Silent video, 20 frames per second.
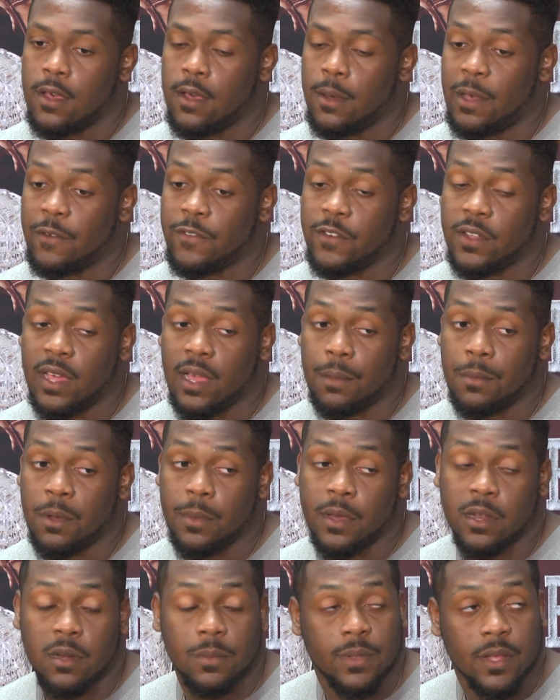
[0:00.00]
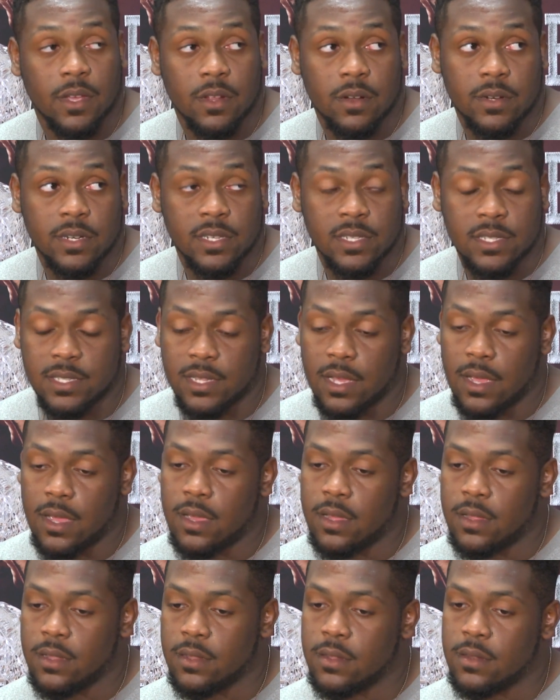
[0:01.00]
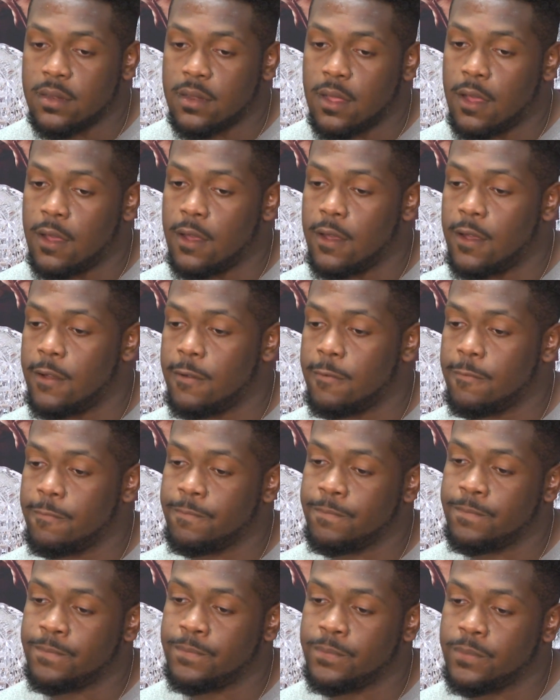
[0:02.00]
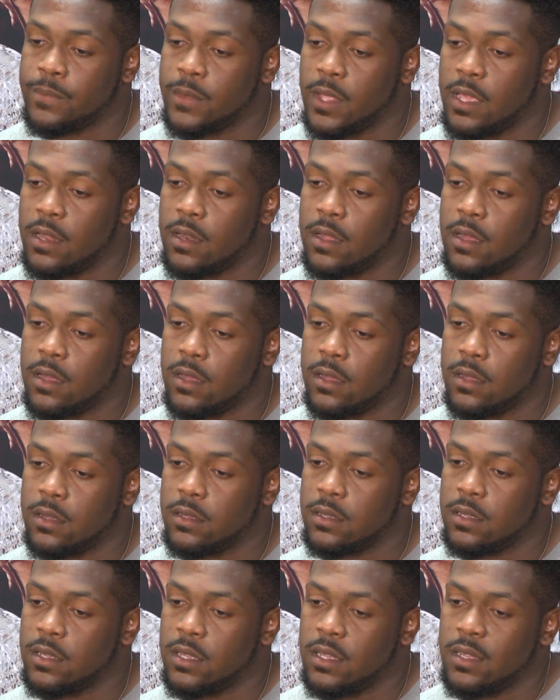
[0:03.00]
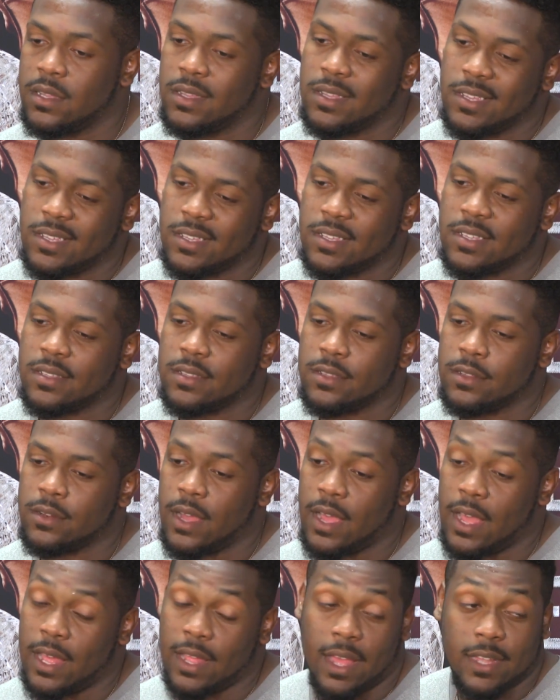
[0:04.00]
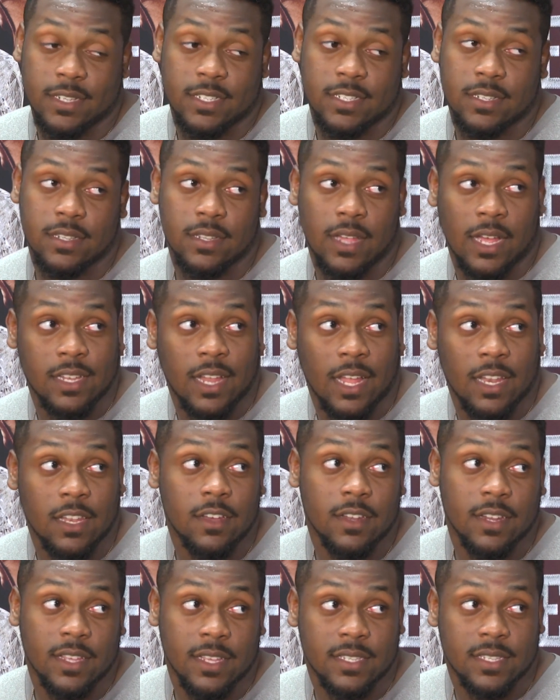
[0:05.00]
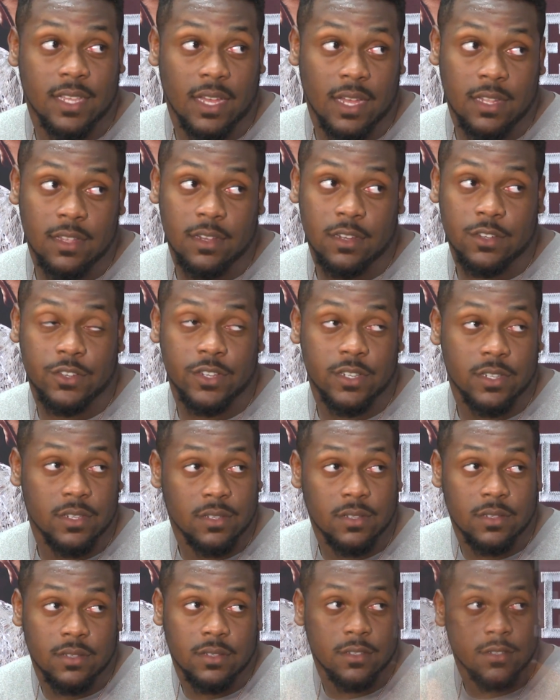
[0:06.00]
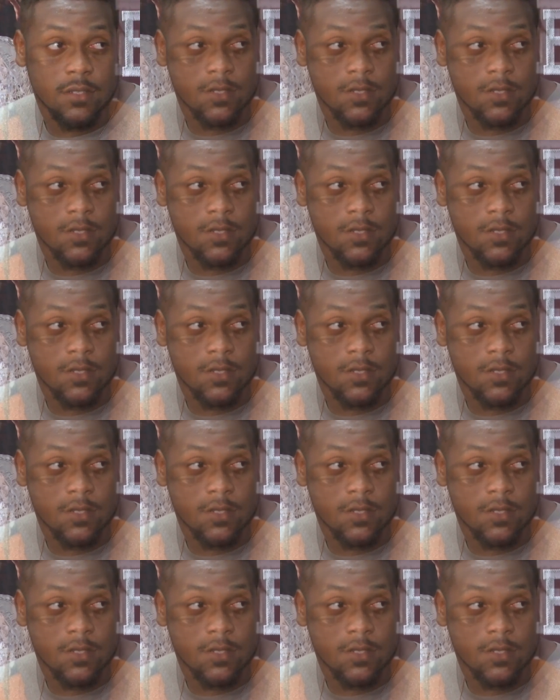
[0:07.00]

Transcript: Um, I feel like I'm a better player on the inside, um, and uh, you know, I, I just I, I, love the inside. I love the trenches.